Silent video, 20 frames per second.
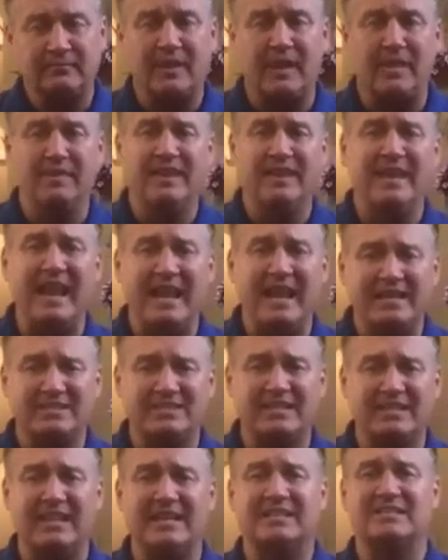The next
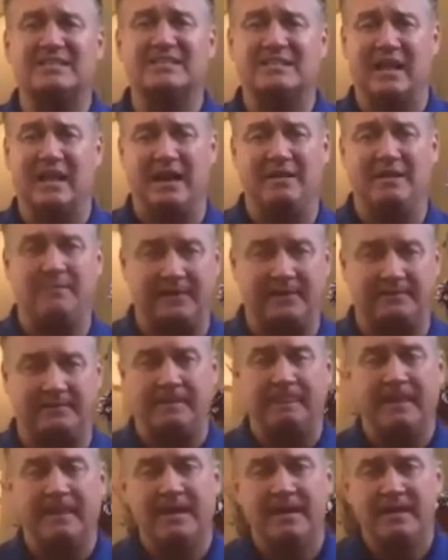thing is timing.
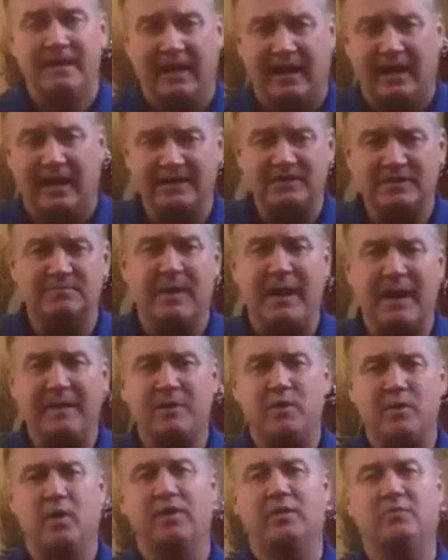And this might
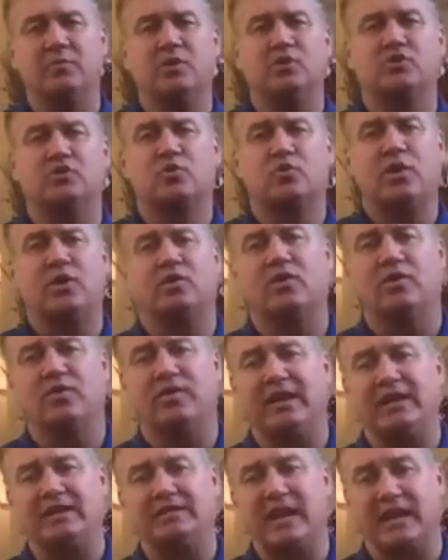be one of the most critical
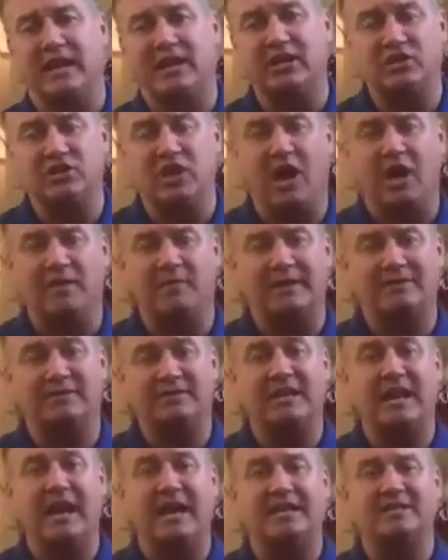things I could talk about
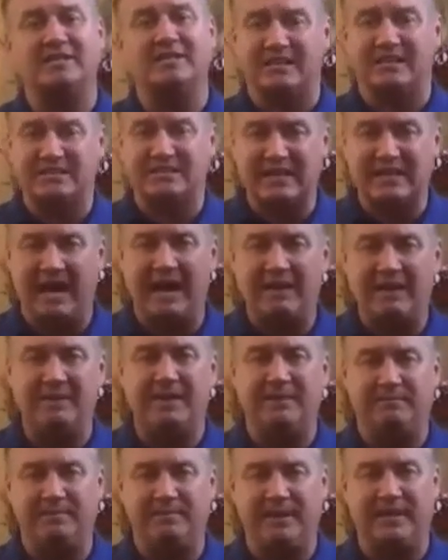tonight is the
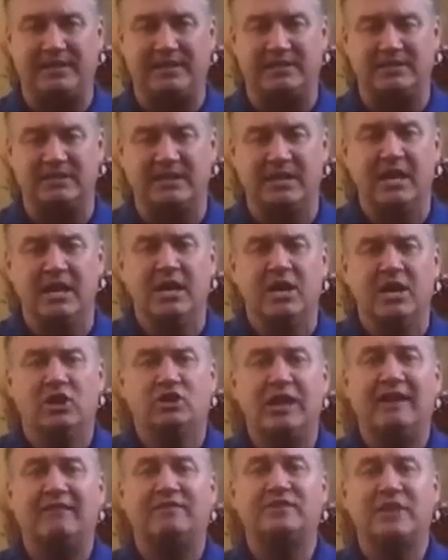timing piece. Do
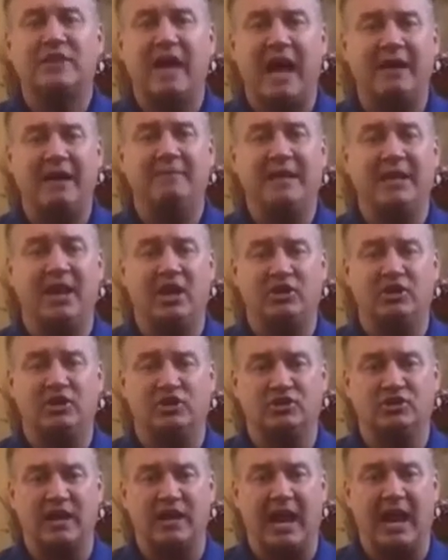you have timing on your
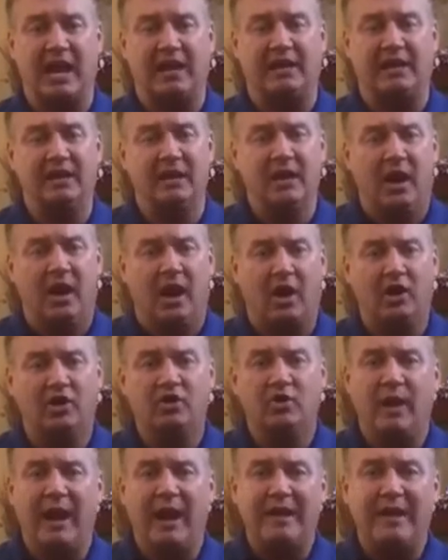side? Are
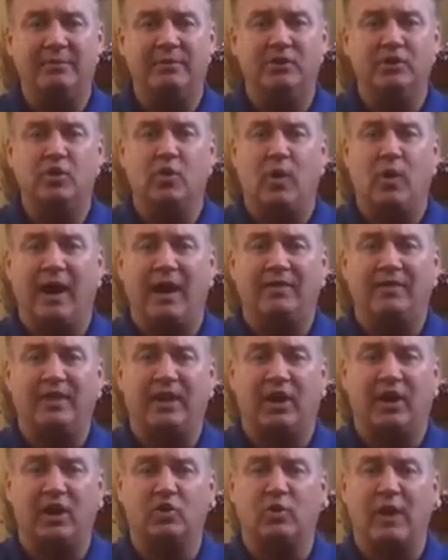you able to go out
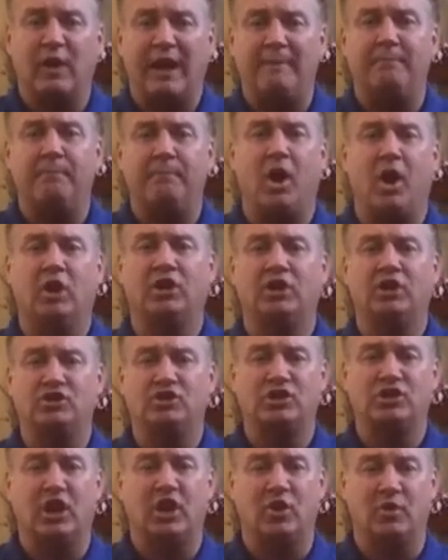there and grab market
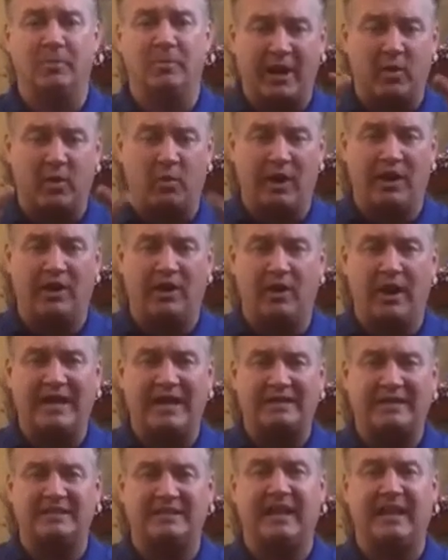share no matter where you're
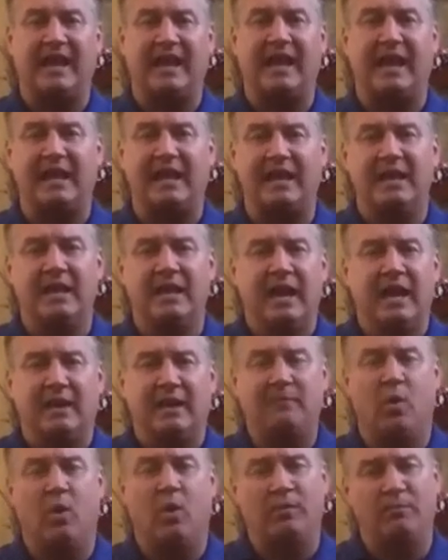at today?
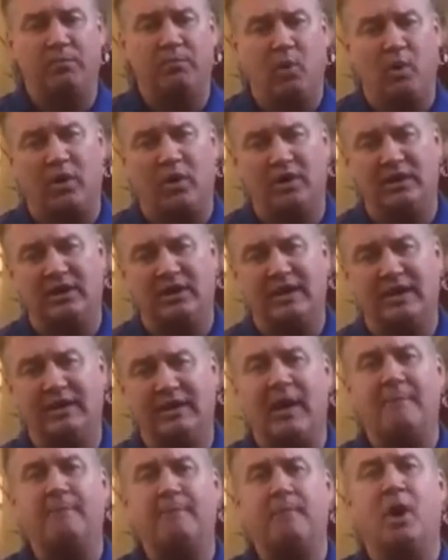And more importantly,
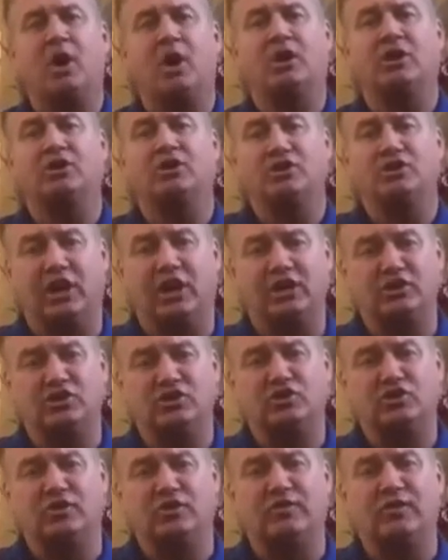grab market share as
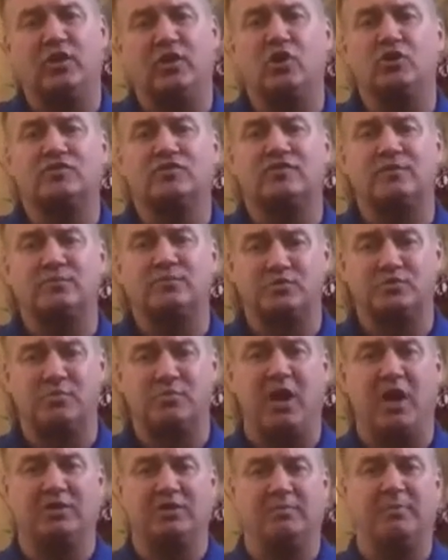Juuva goes from
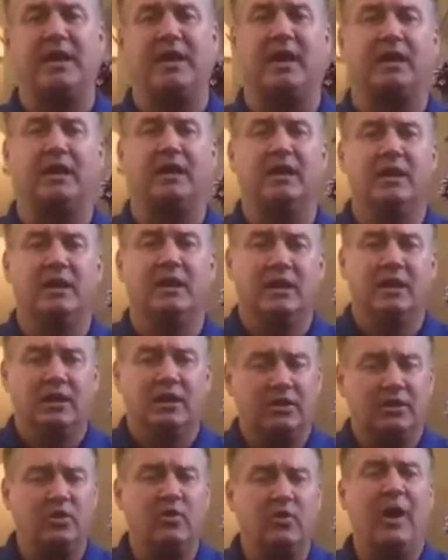small to big.
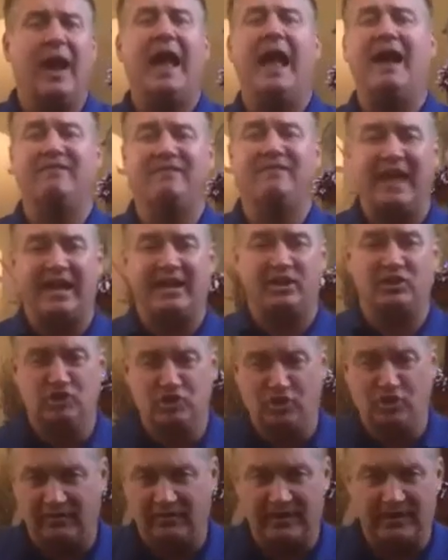You have that in
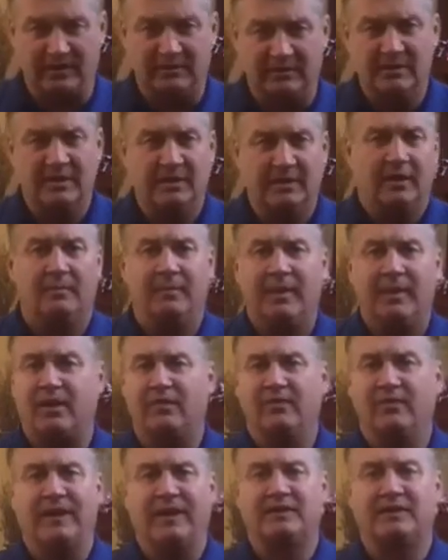Juuva. Matter
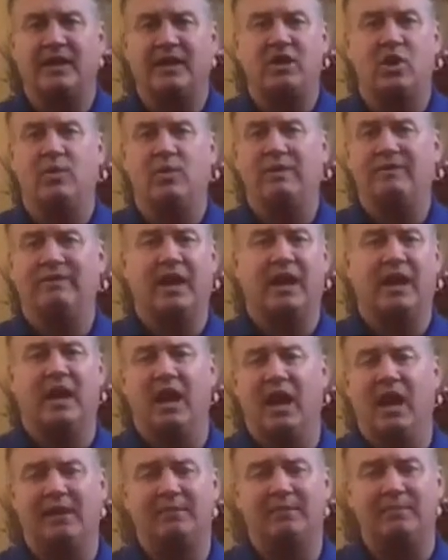of fact, I know we've got a
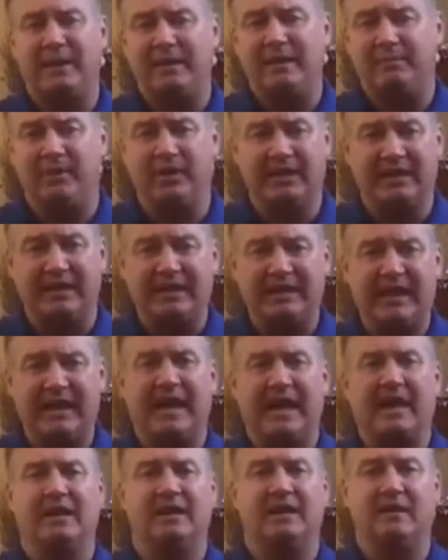lot of people in
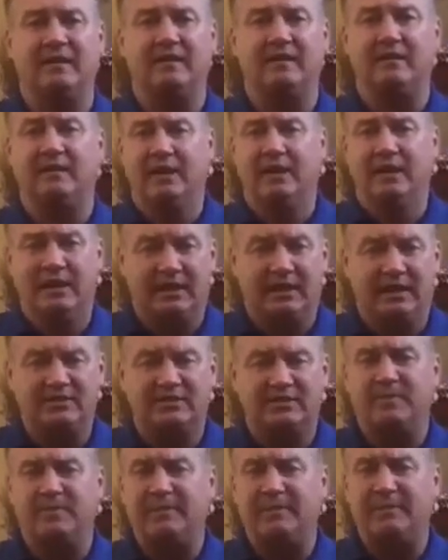Canada and
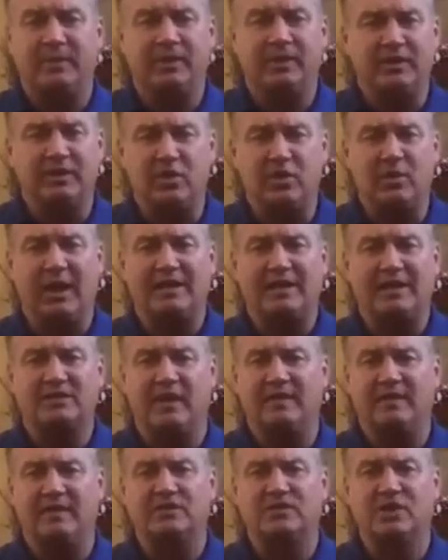some people in the US
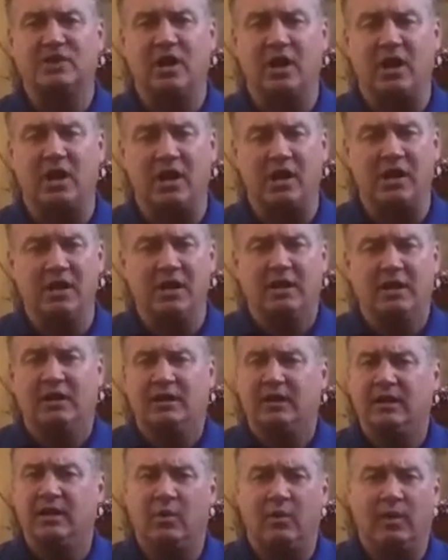on this call.
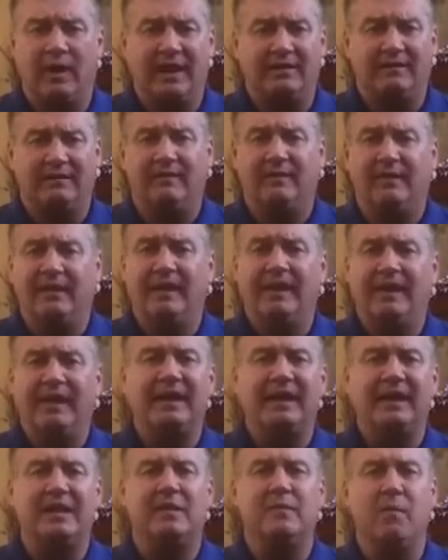You know what?
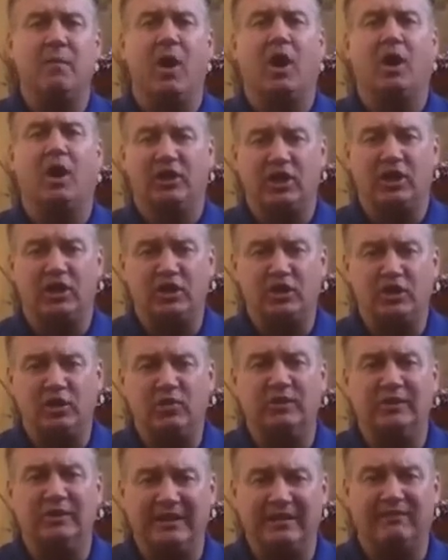Any market
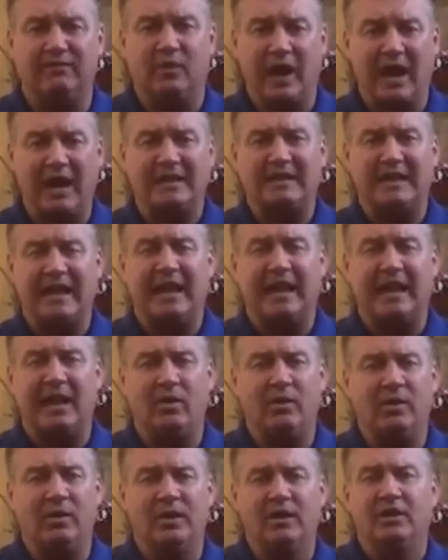you live right
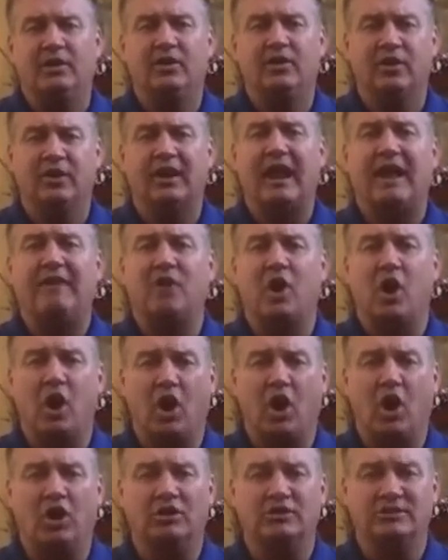now, you're going to have a
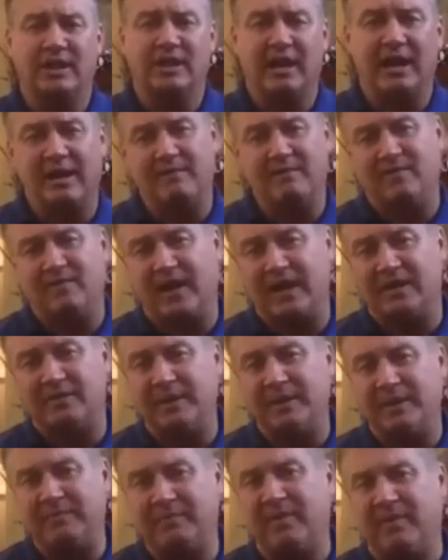hard time finding
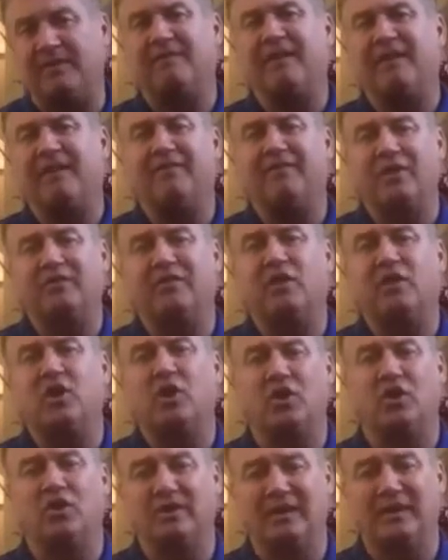people that have ever even
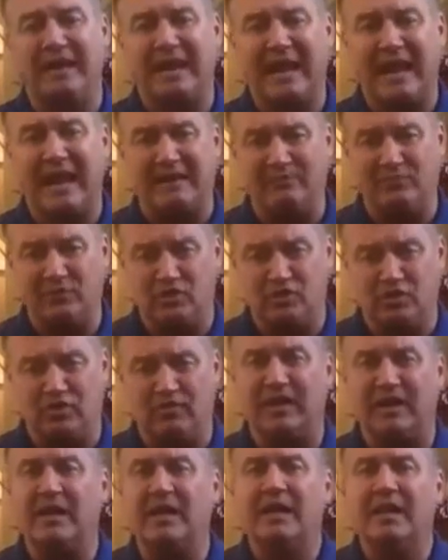heard the name
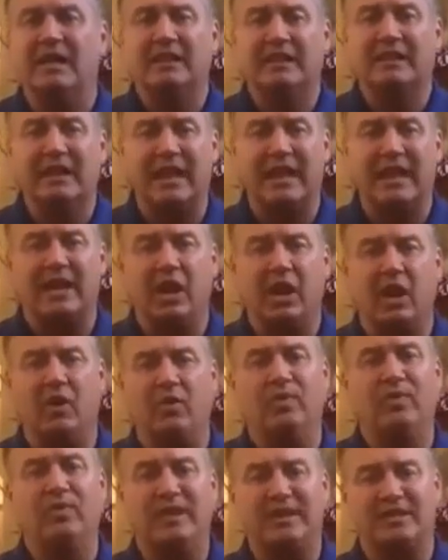Juuva, let
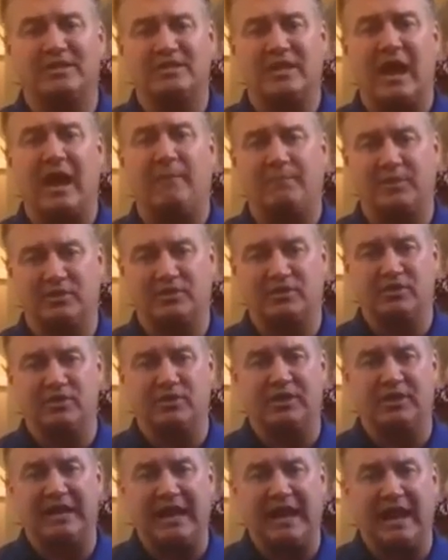alone this
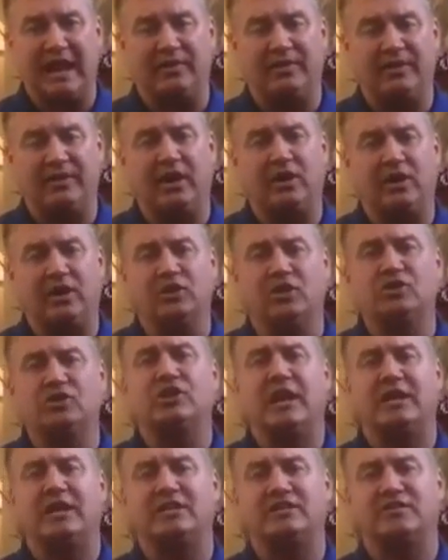opportunity out there. Your
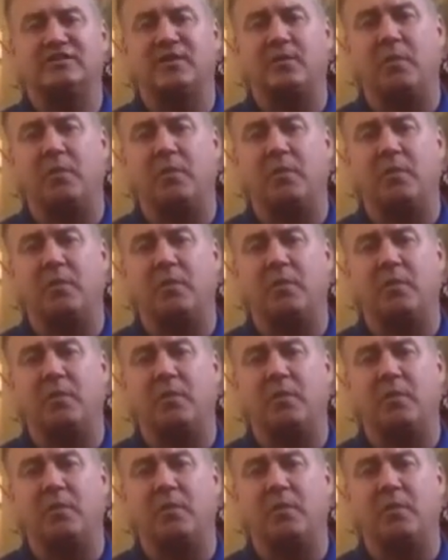chance for